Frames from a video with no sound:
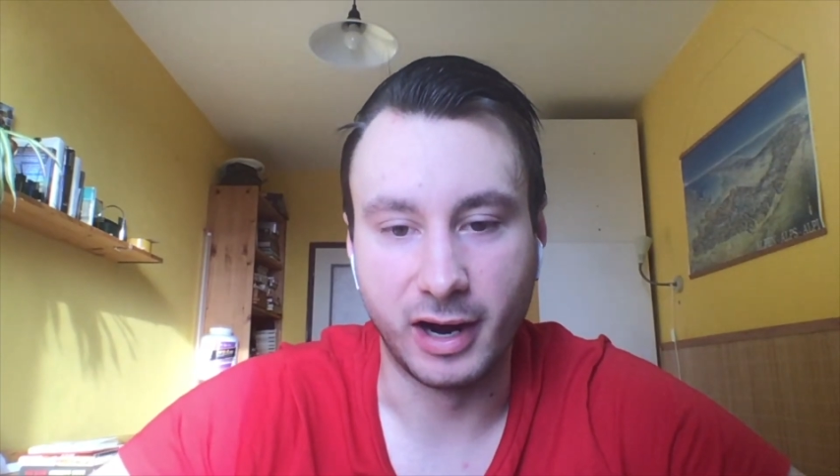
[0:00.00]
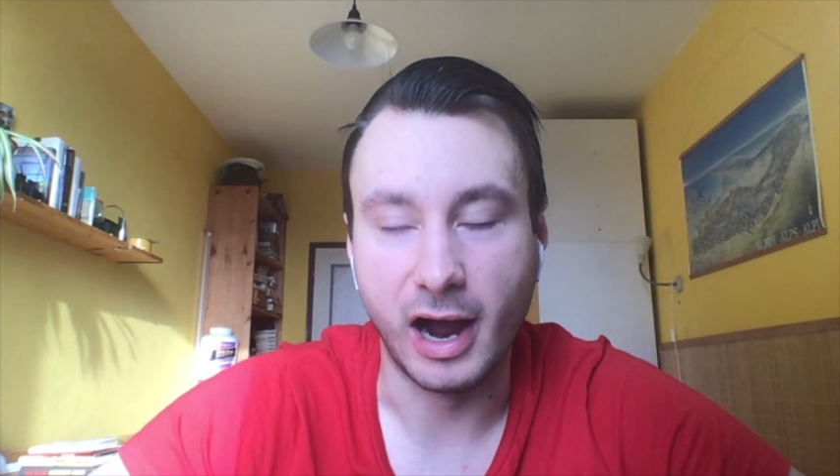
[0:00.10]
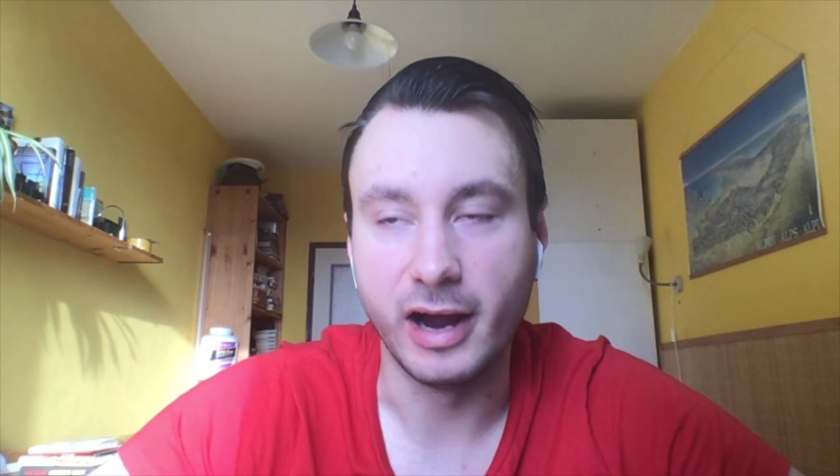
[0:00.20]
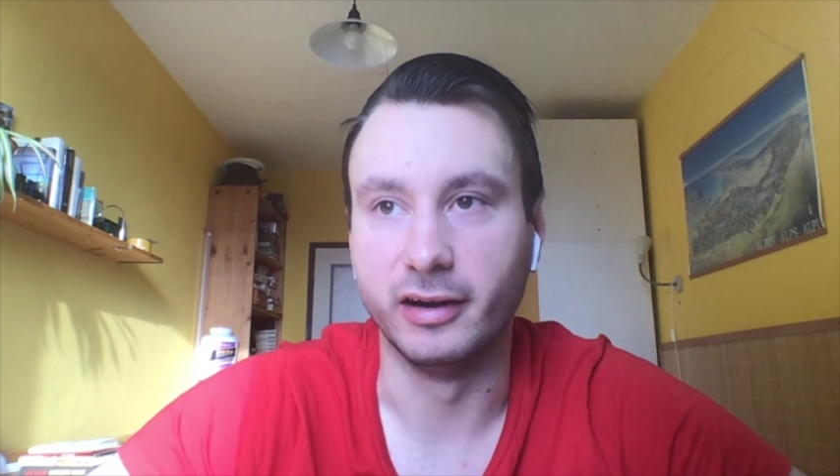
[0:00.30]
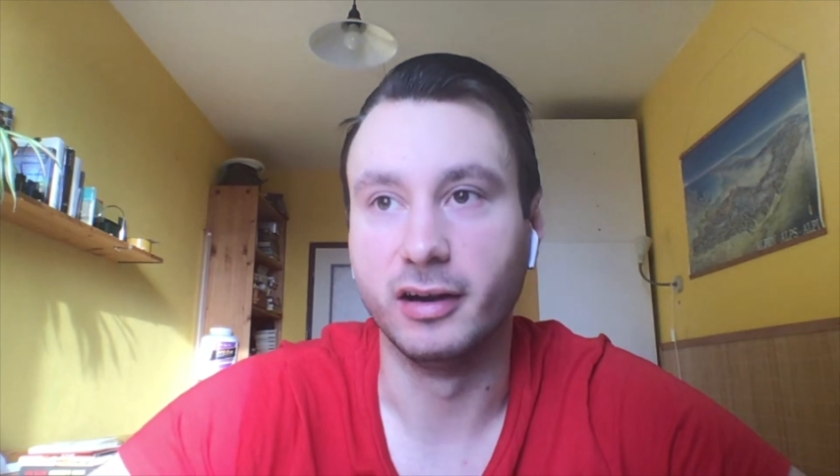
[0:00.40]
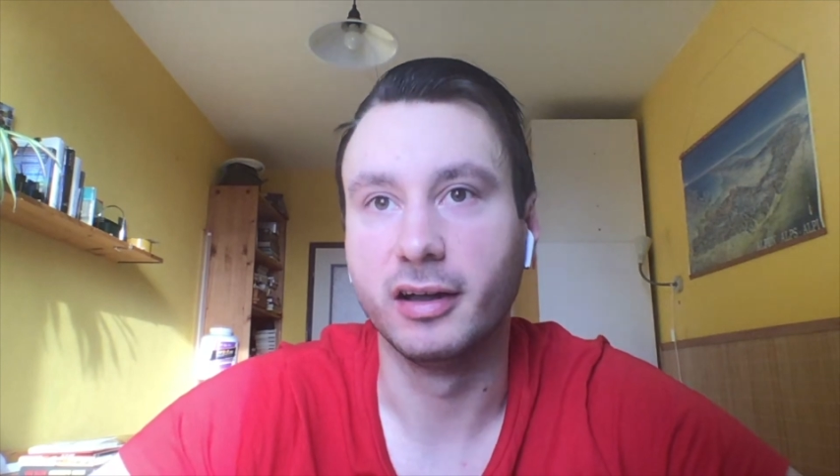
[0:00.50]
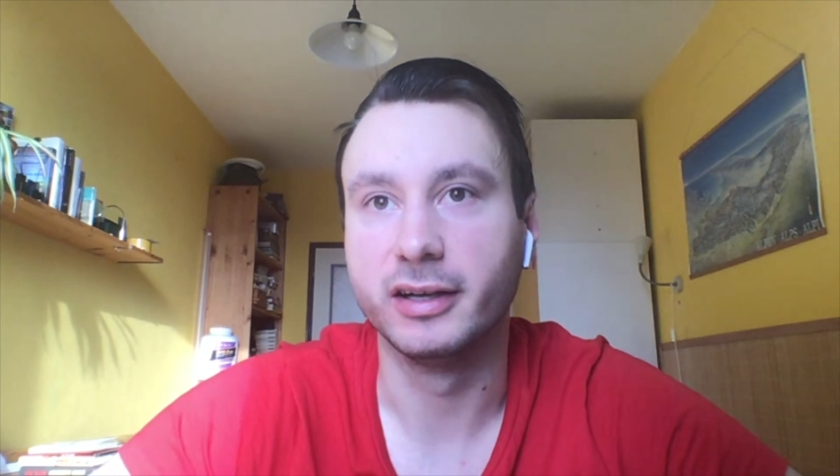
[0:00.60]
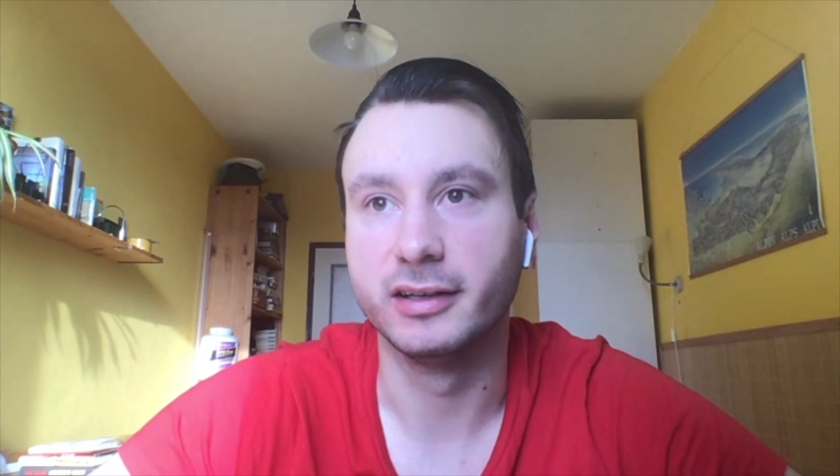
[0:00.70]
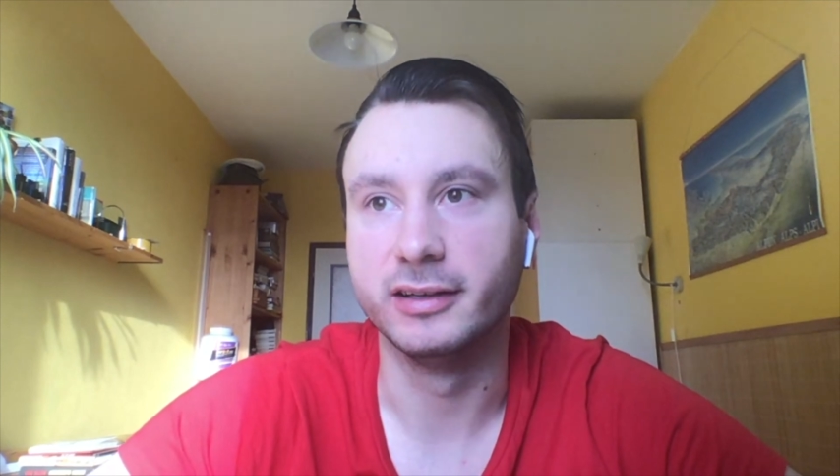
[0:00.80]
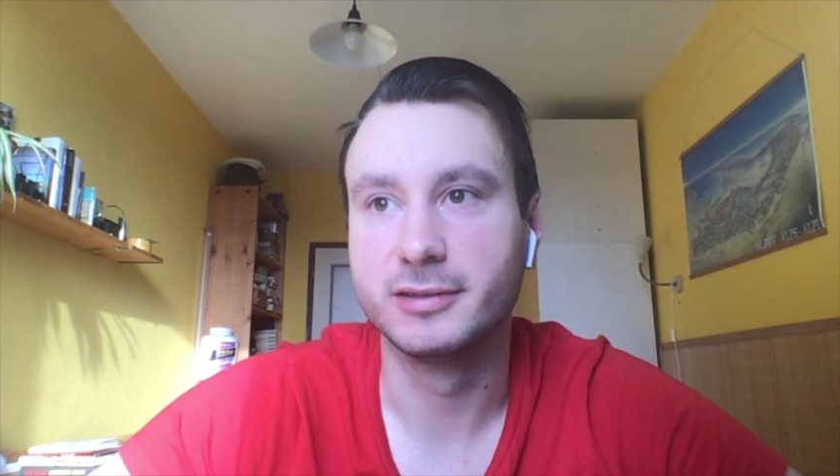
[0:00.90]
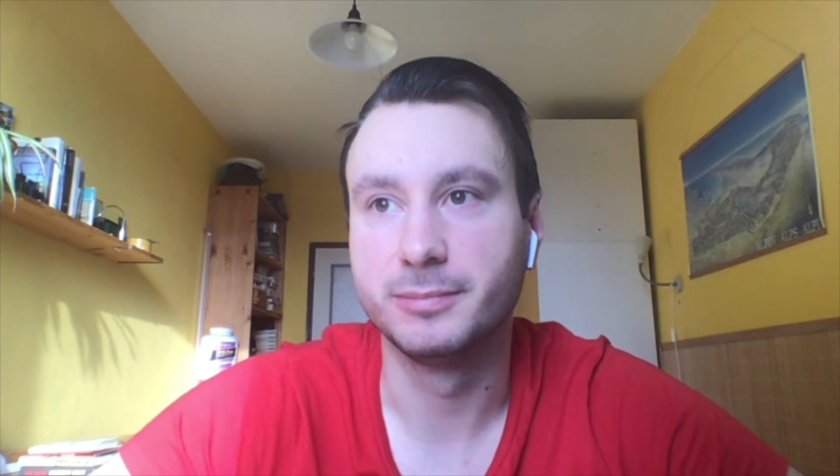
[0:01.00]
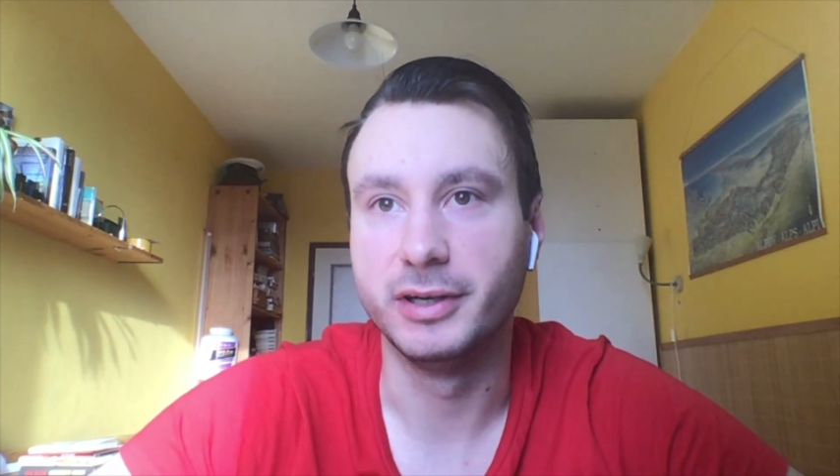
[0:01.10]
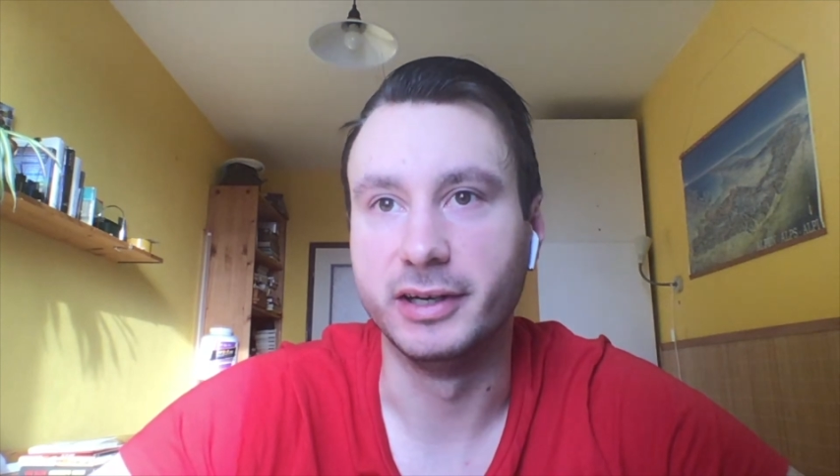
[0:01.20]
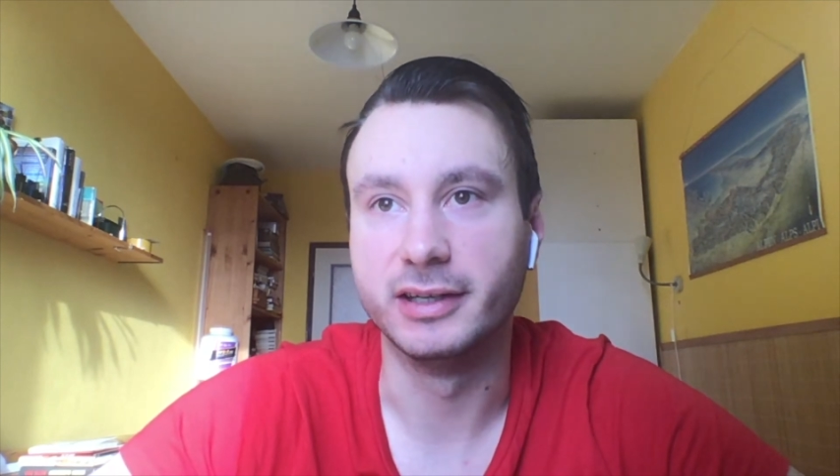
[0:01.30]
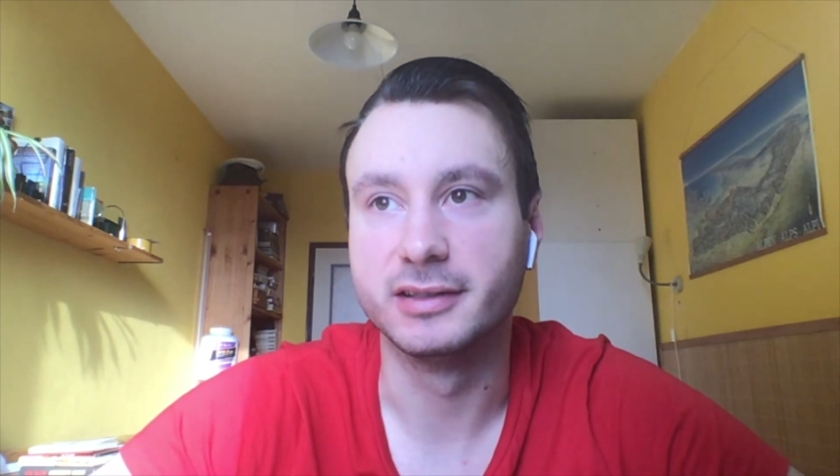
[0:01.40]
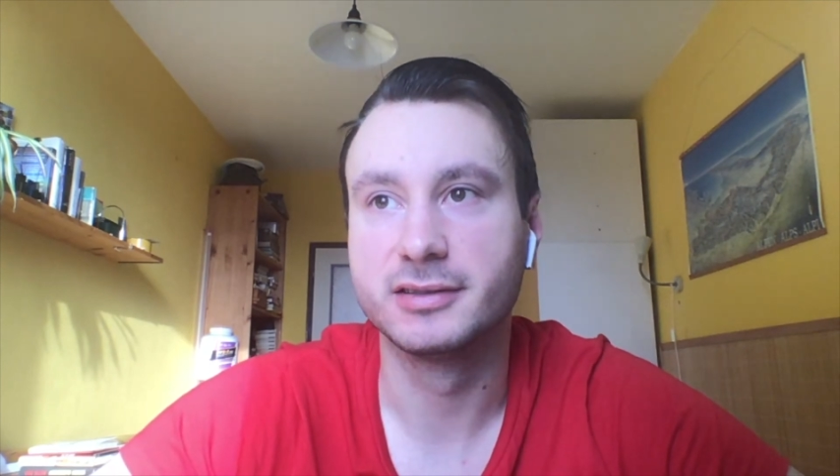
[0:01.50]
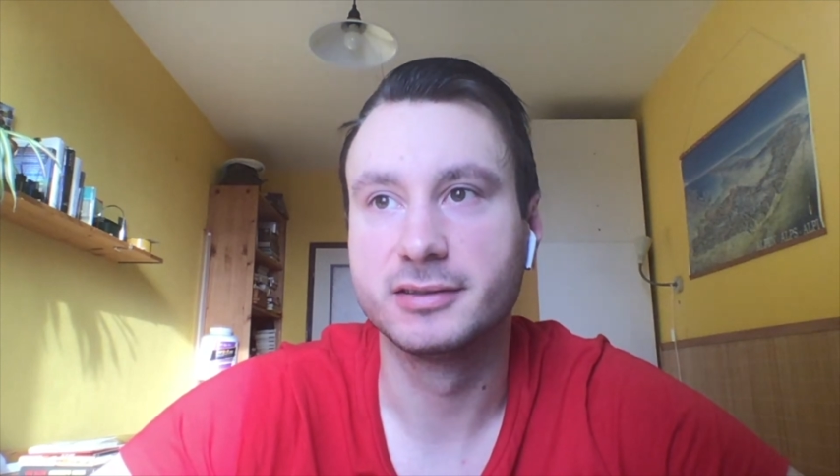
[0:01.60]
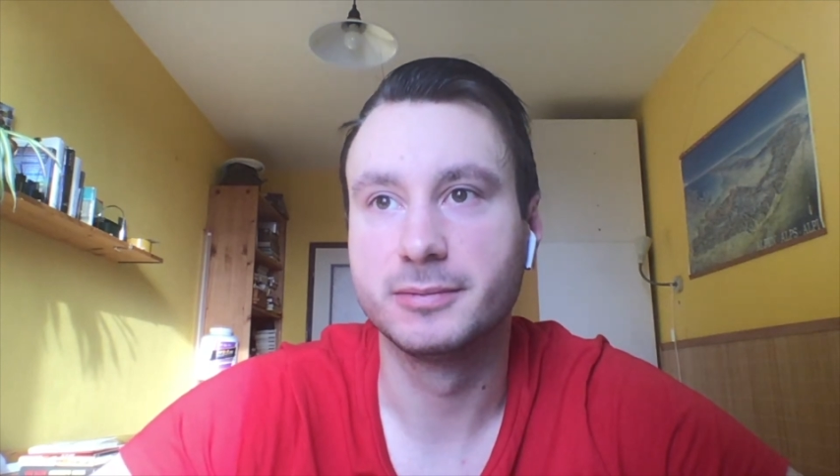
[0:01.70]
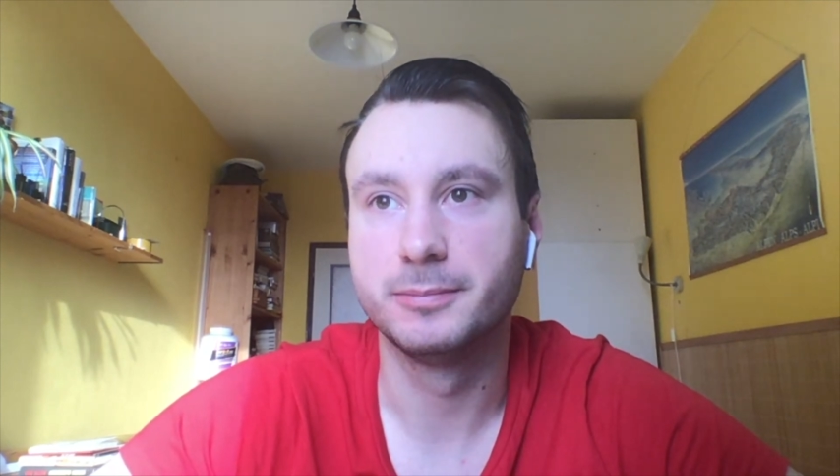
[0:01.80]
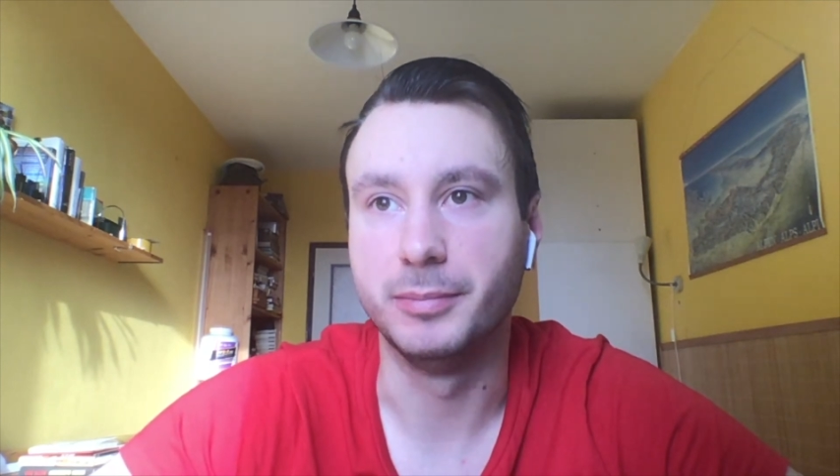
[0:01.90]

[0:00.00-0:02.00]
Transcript: hire like inexperienced